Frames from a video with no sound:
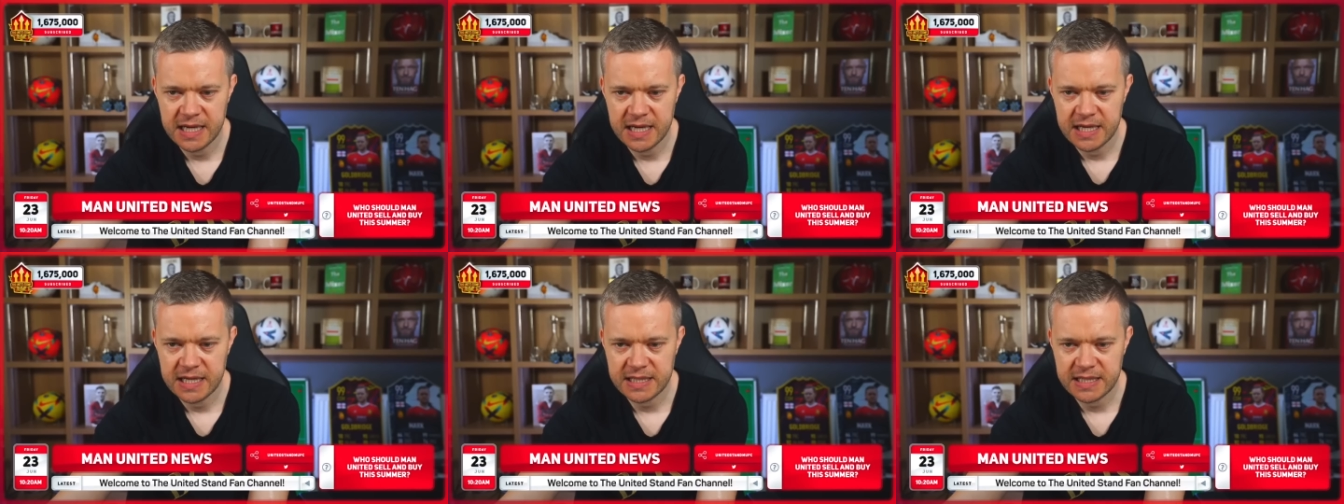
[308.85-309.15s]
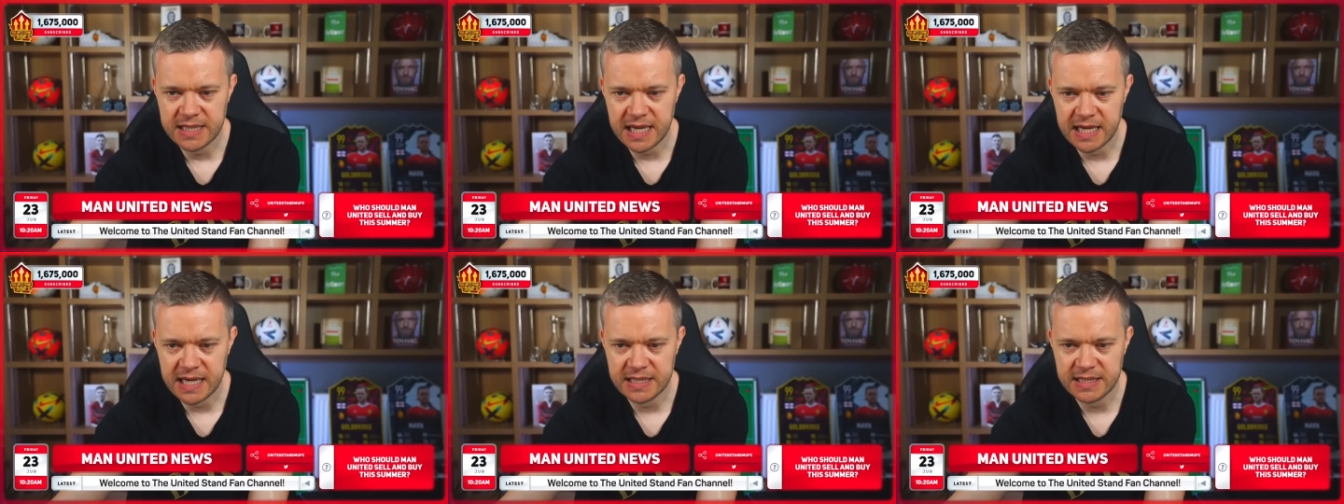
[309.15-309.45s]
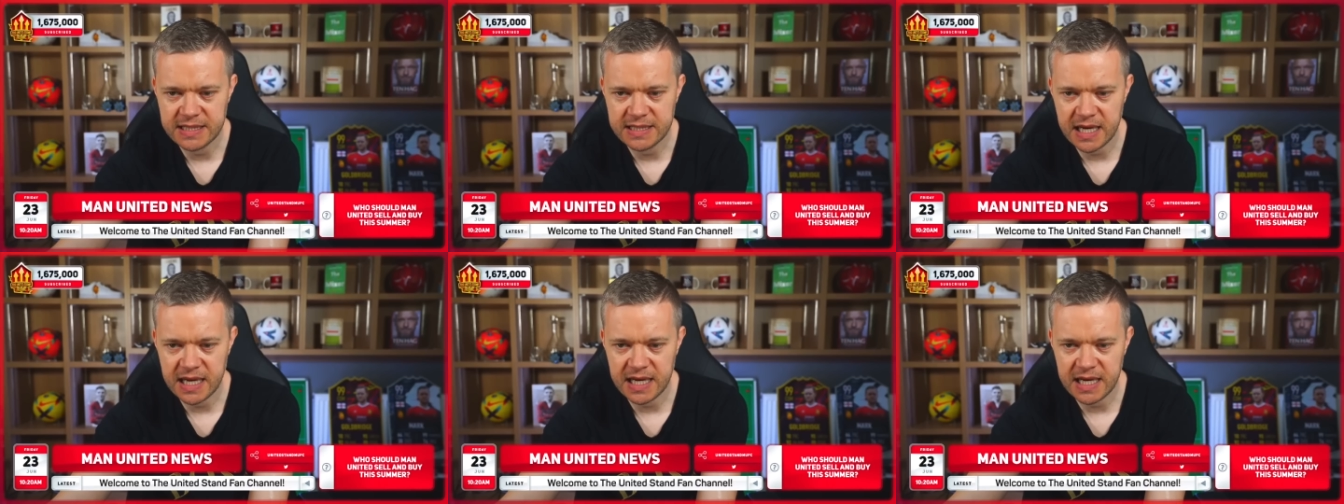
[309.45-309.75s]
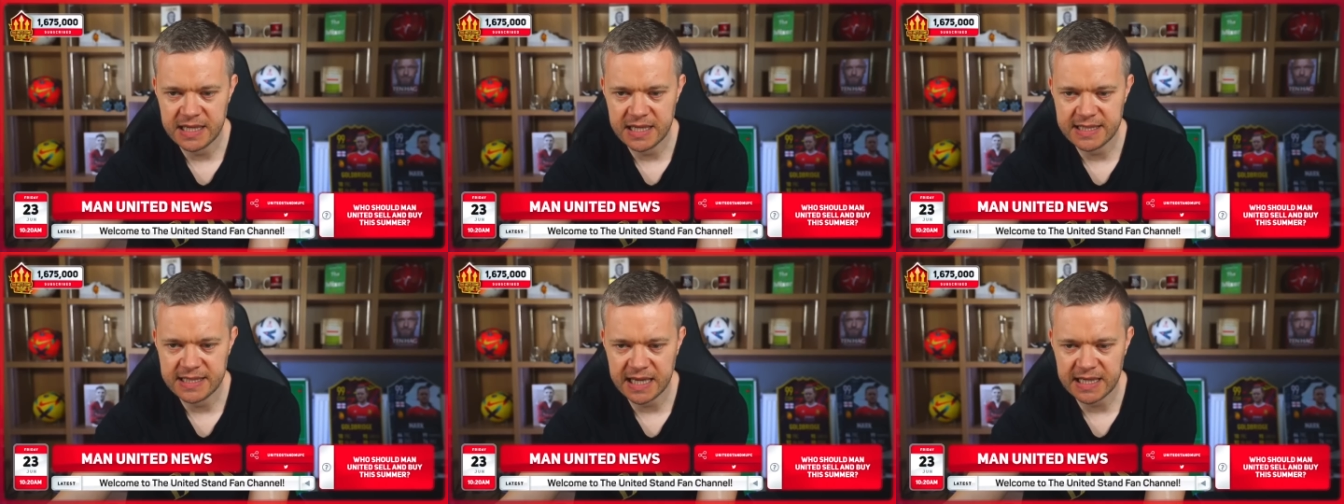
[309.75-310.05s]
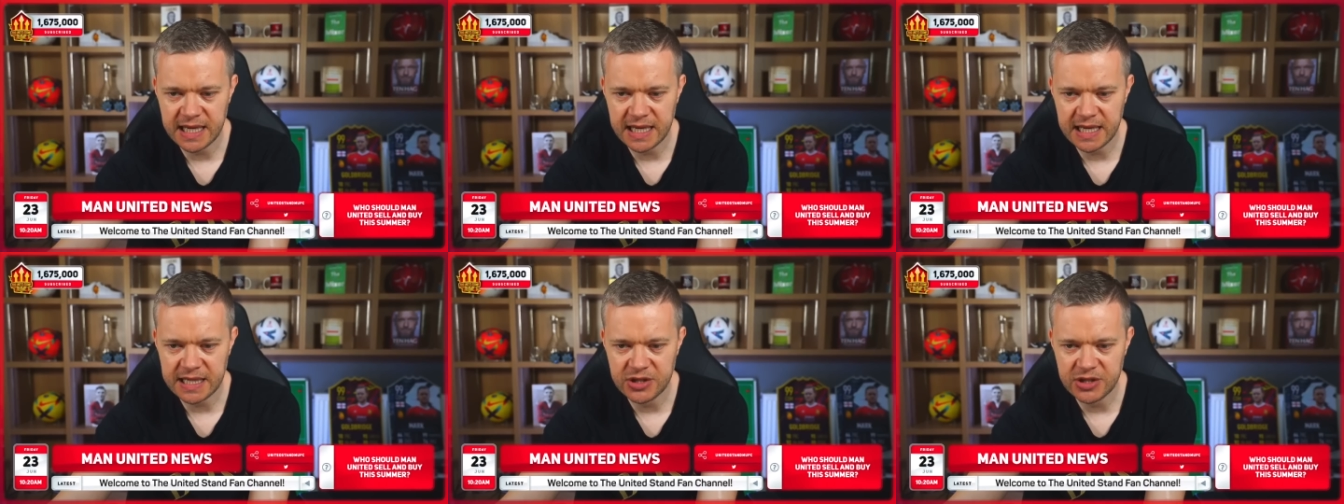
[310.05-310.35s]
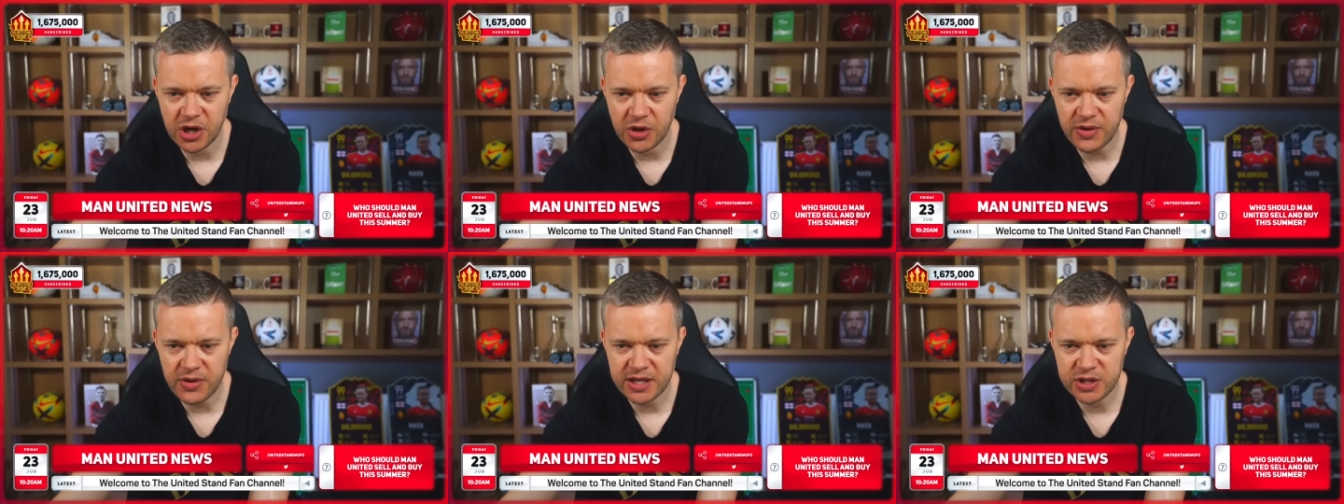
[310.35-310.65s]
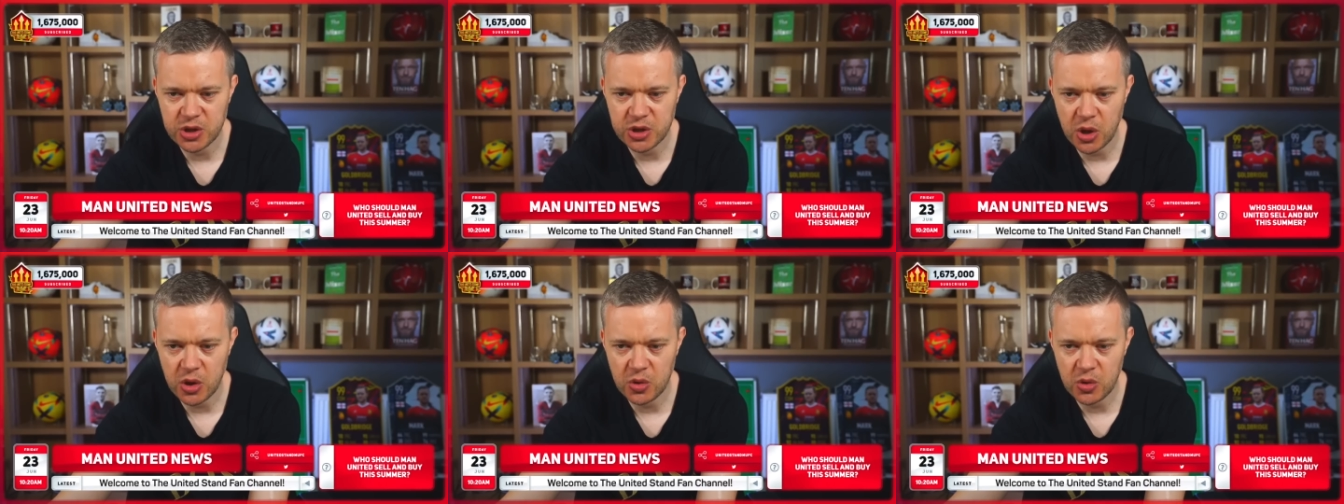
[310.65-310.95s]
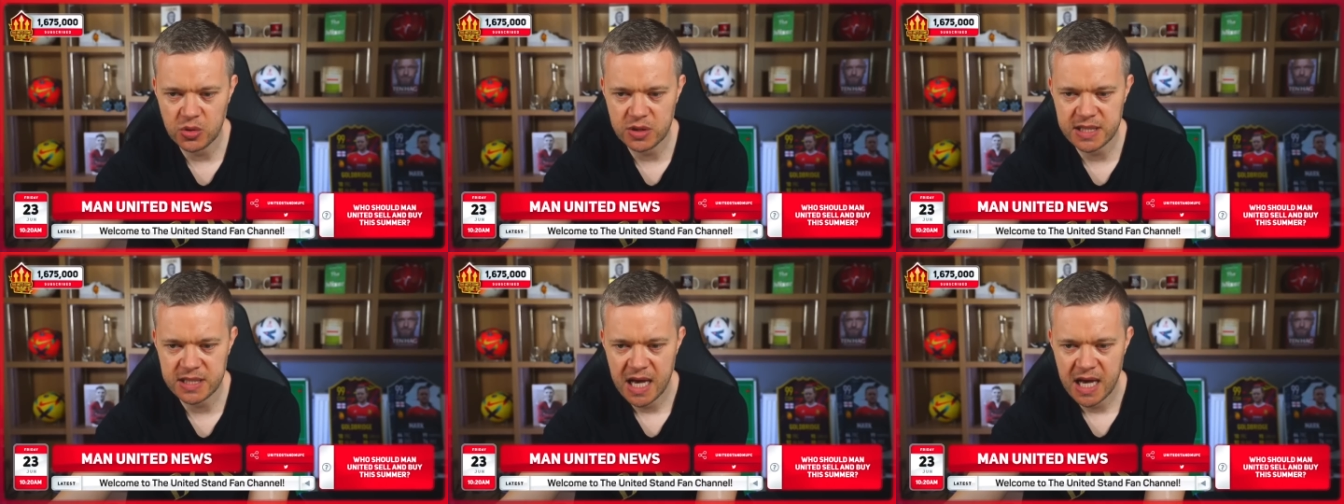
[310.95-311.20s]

says Danny Doritos.